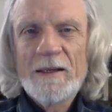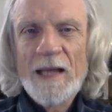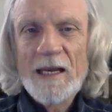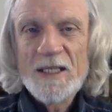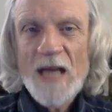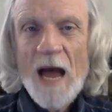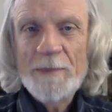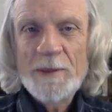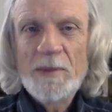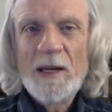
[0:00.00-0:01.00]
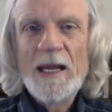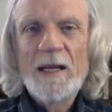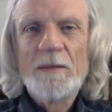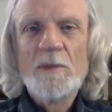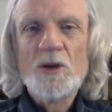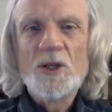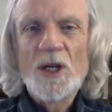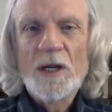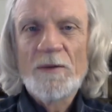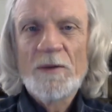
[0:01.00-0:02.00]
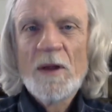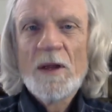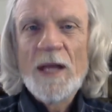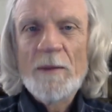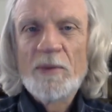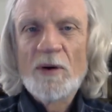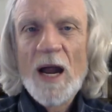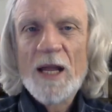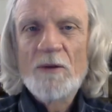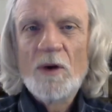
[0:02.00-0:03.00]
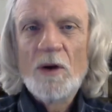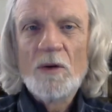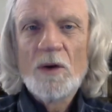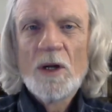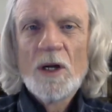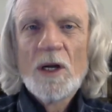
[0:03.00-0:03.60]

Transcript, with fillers: they stopped playing the music of, that Brian wrote,